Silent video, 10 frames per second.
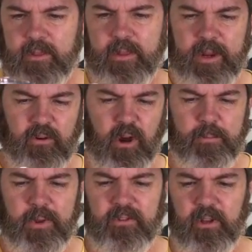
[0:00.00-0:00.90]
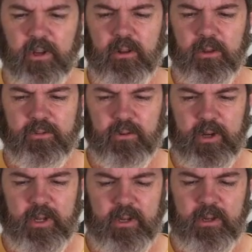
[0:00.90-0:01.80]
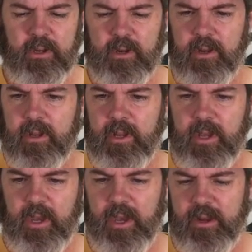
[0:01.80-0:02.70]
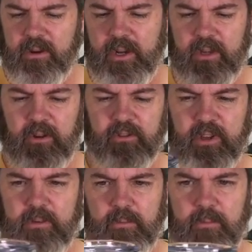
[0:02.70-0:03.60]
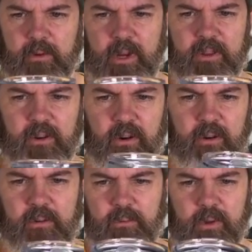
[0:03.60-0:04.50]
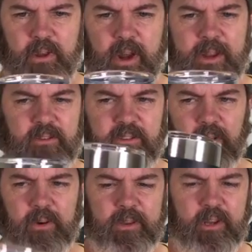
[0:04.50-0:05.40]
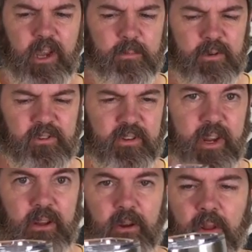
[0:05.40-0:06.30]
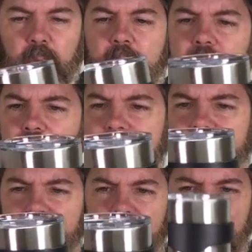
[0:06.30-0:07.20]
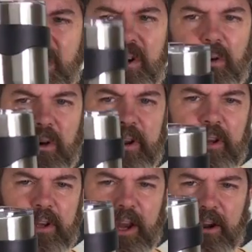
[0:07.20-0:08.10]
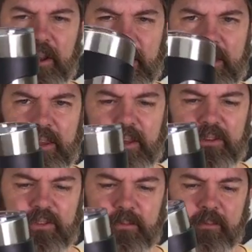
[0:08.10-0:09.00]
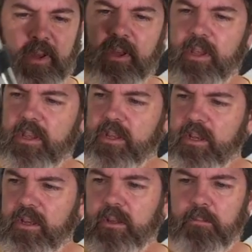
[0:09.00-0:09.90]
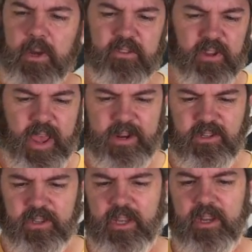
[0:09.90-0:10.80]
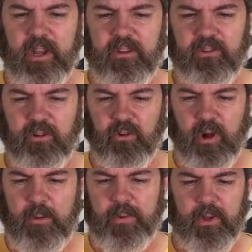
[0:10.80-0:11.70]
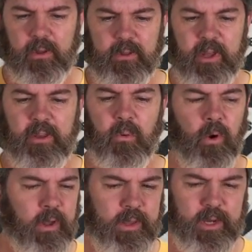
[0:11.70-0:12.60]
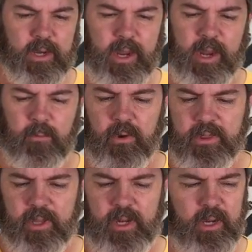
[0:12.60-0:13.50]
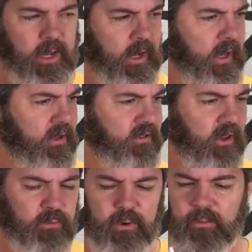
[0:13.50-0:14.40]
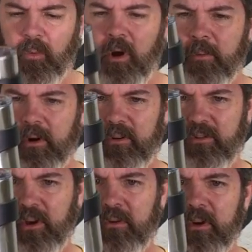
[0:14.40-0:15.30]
the grip is a little closer in. You can use it either with your hand still around the cup just to take a little of the weight off, or you can carry it like this. But it's actually a nicer grip than the one that came with the accessory from Walmart. So